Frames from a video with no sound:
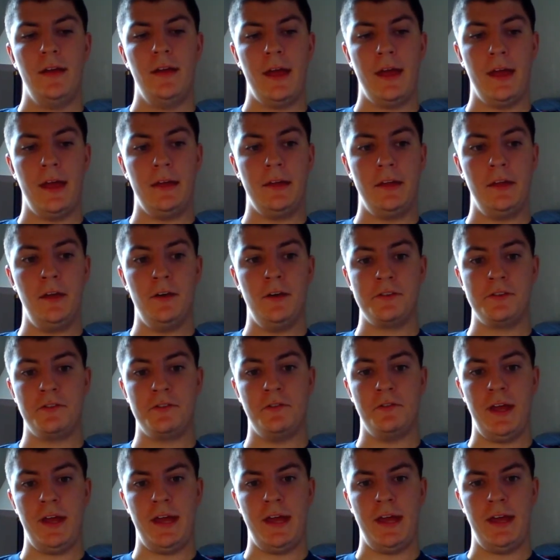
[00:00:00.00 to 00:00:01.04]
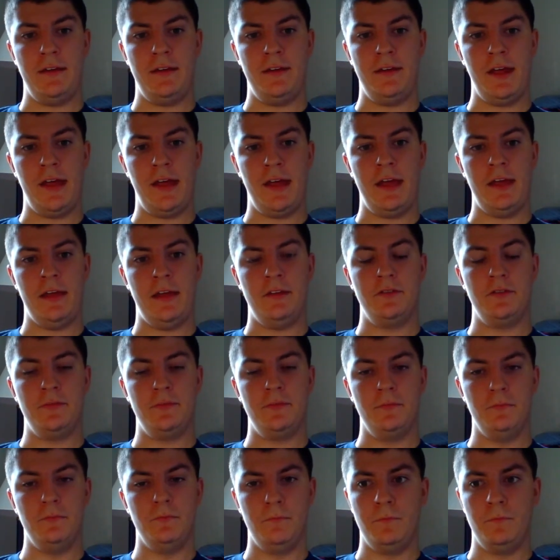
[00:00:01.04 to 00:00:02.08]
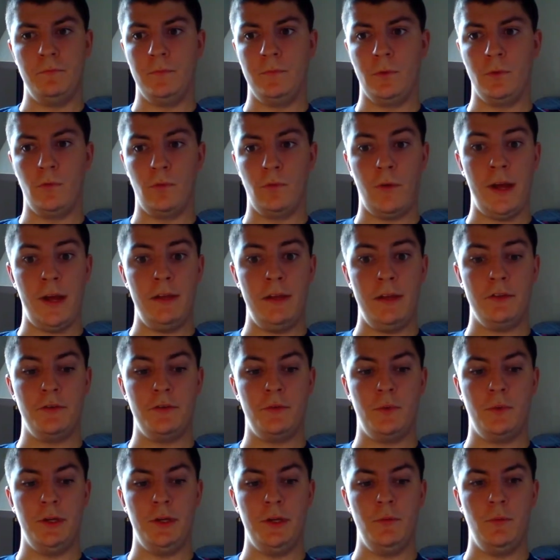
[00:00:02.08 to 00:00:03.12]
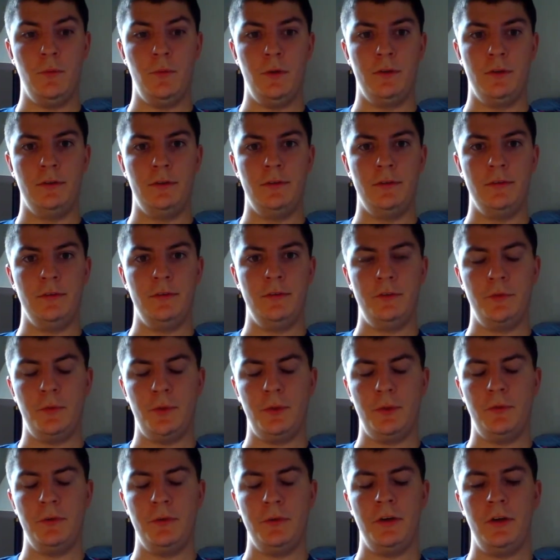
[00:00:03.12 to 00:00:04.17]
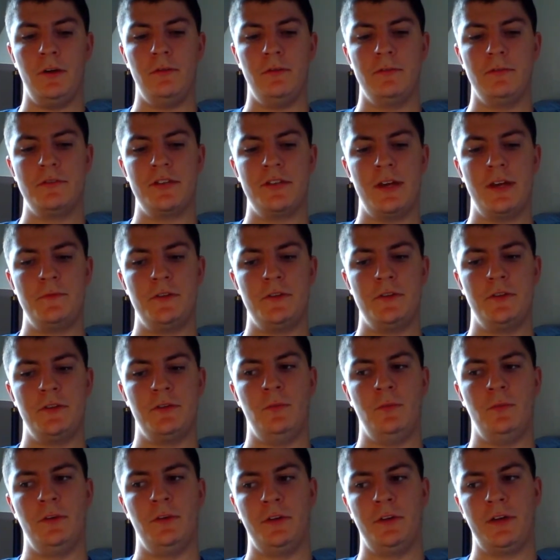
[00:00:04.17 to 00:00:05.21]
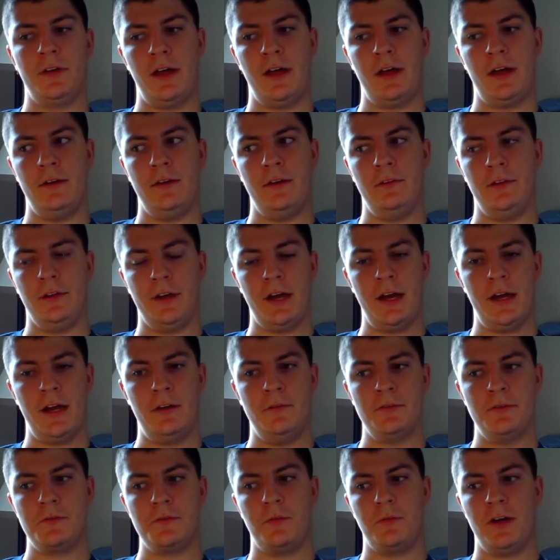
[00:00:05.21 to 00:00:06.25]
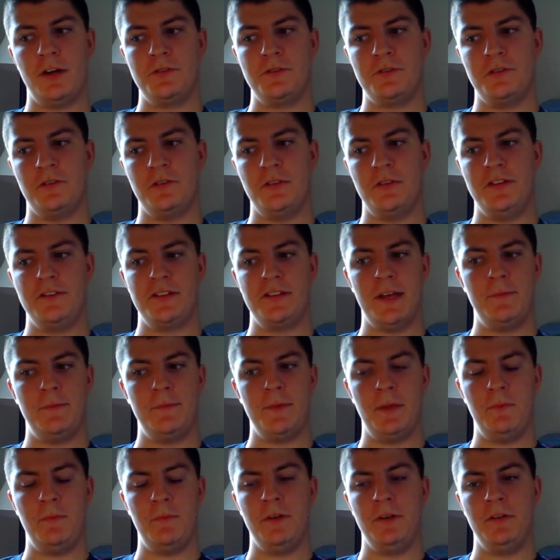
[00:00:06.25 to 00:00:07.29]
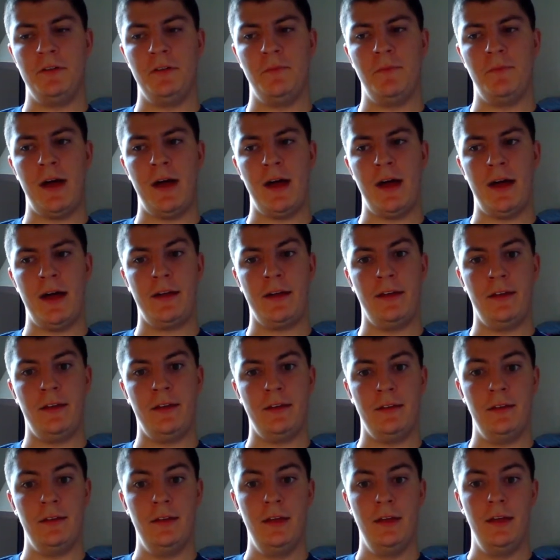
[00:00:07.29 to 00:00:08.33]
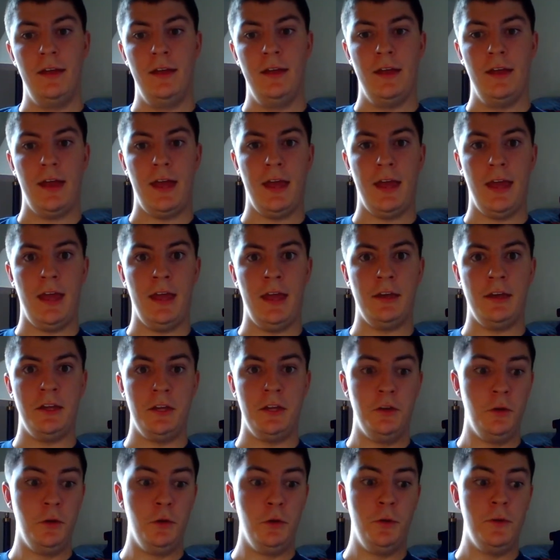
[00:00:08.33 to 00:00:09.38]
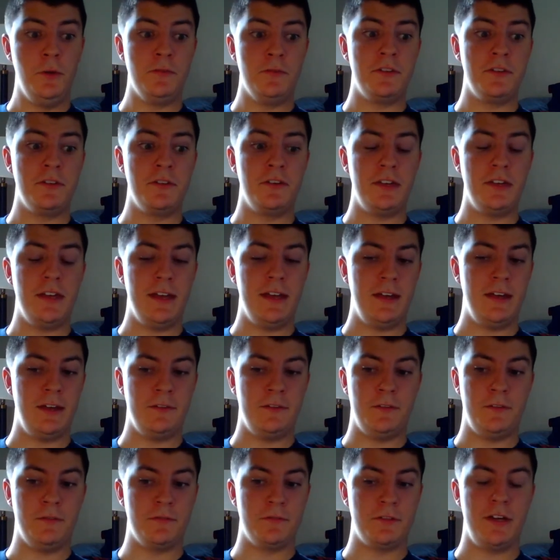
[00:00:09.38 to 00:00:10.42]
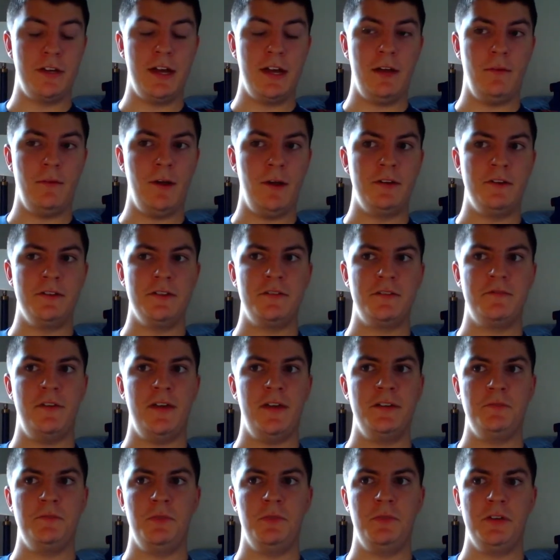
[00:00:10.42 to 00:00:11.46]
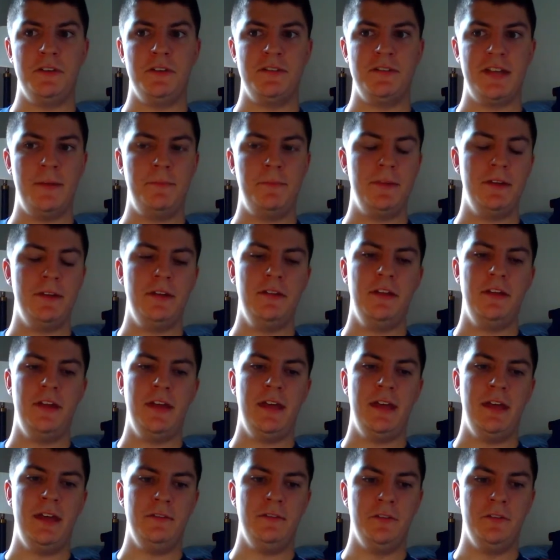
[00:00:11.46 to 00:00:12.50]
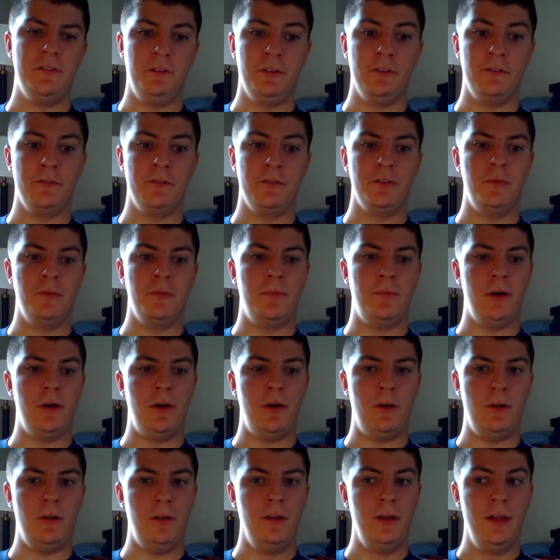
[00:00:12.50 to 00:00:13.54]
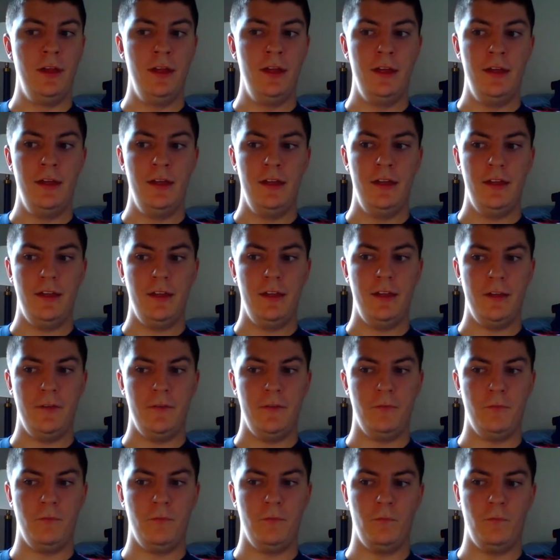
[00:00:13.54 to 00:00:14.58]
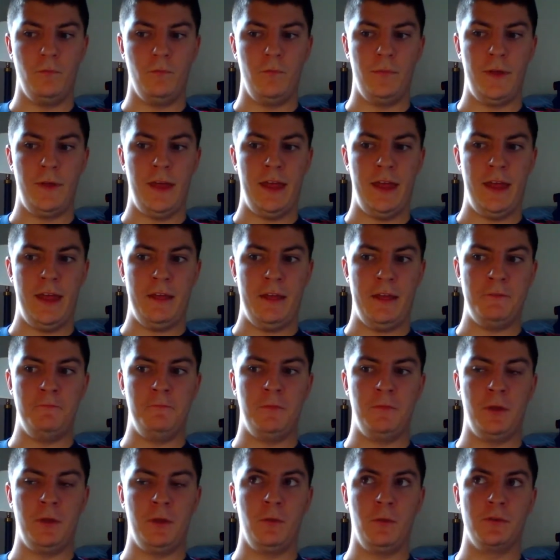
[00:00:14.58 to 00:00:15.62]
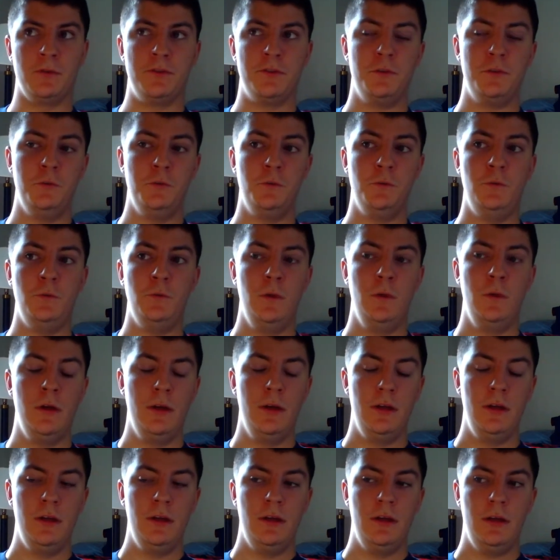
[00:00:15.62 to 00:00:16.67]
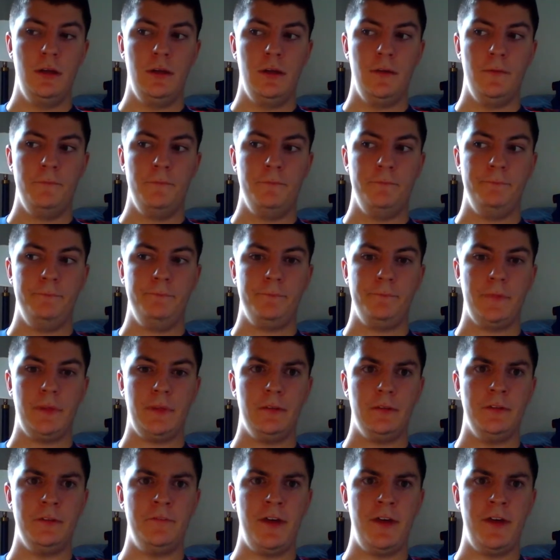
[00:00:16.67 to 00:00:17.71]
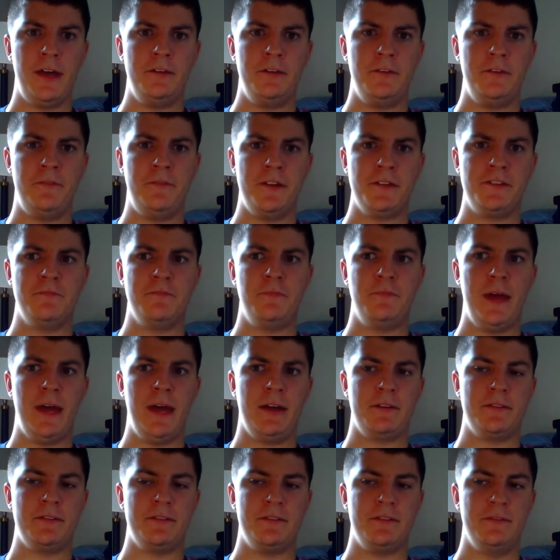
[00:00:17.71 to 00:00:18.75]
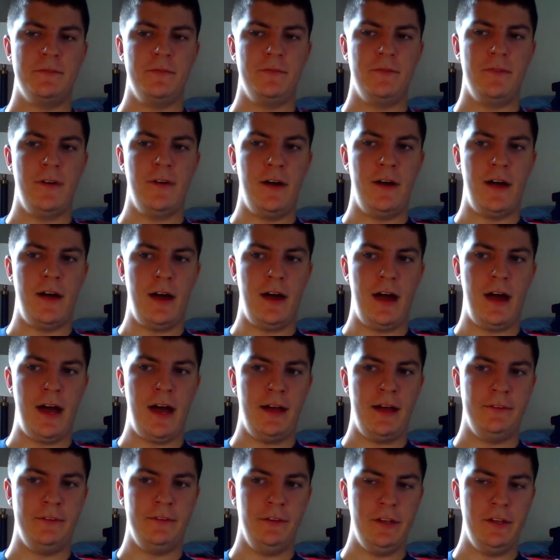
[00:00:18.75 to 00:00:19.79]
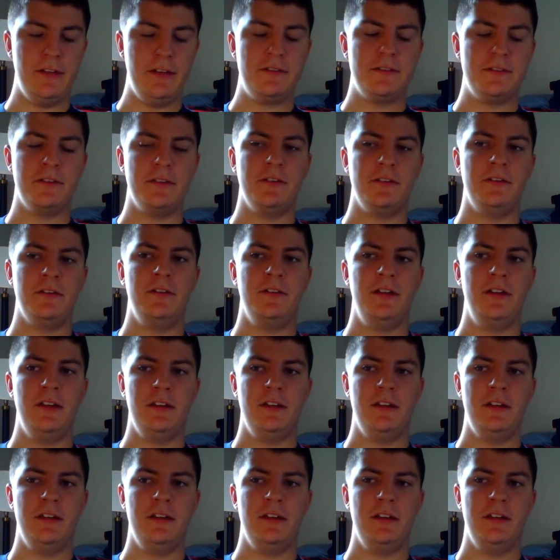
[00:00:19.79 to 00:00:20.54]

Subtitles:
And he also had a great 21-yard reception when Licata was pressured. He stepped up into the pocket, and he knew he was going to get hit. There was a guy right in his face, but he stepped into the hit, delivered the ball, and there were 2 Nevada defensive backs on Lisa.